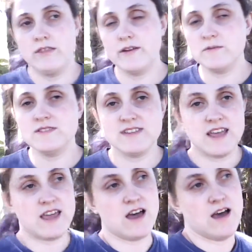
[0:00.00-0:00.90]
There was
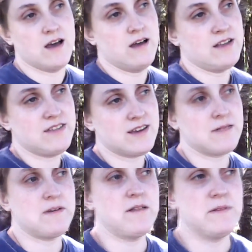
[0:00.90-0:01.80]
I think I
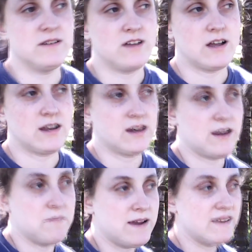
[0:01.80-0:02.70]
might
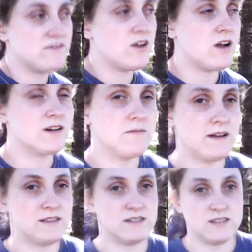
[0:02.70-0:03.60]
have talked
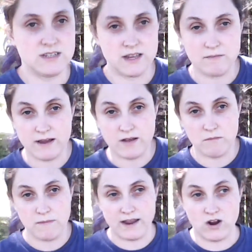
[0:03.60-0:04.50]
about this in
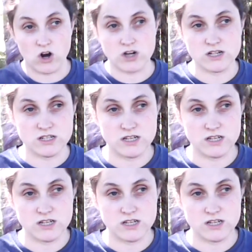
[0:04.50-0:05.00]
my art,